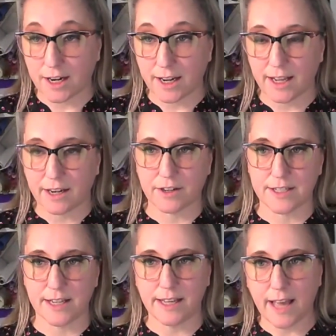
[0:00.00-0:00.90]
And it'll
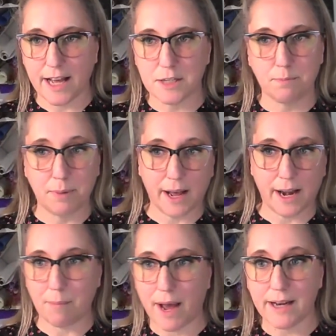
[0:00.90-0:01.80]
say yes, but
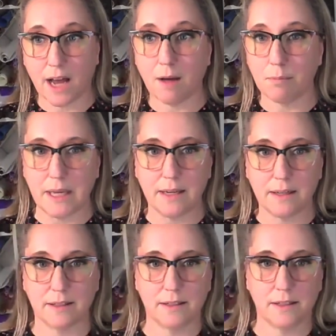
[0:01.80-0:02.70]
I might not
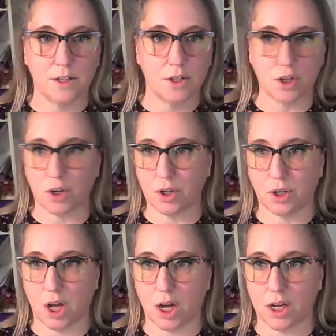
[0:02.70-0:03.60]
meet
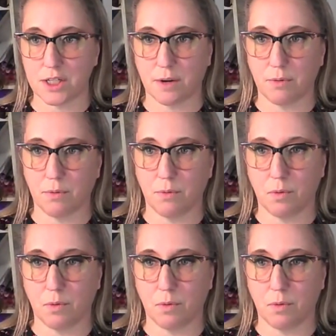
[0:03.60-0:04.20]
certain laws that